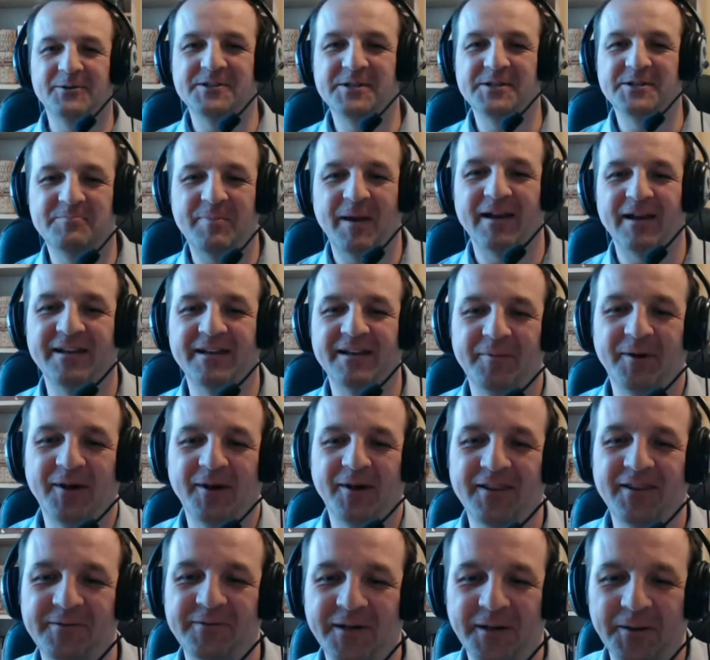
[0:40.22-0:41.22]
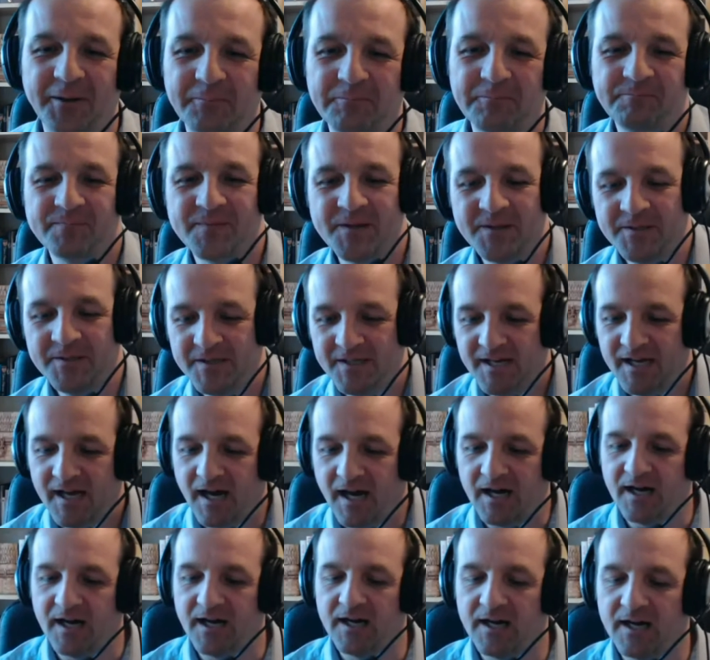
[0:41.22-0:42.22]
this belly, but there we go.
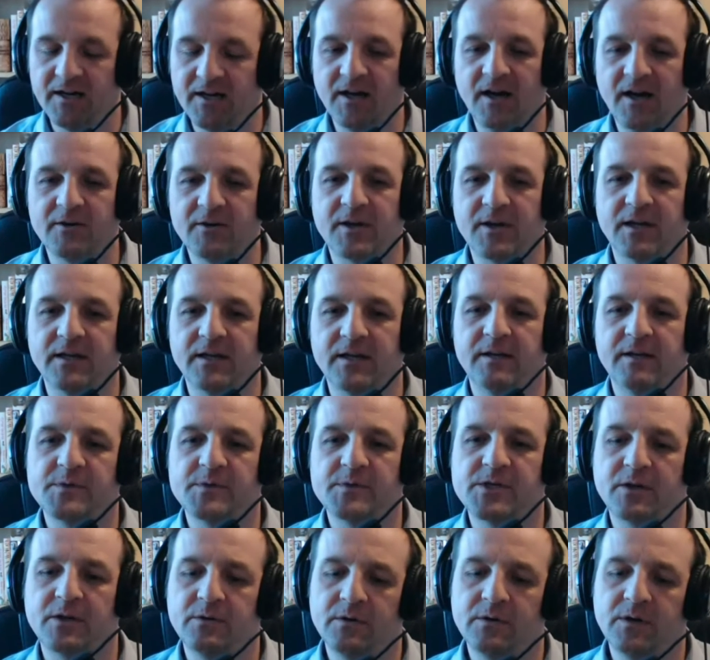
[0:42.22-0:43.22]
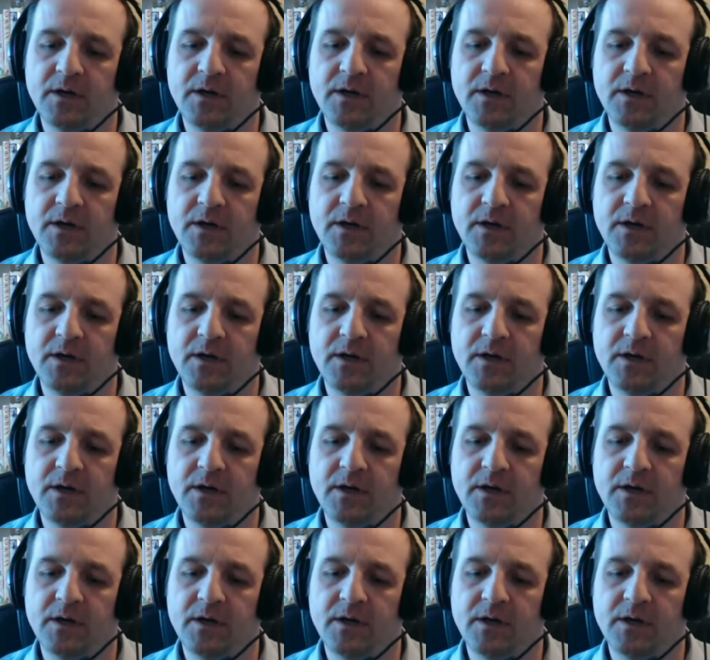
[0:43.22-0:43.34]
Okay, Liam. So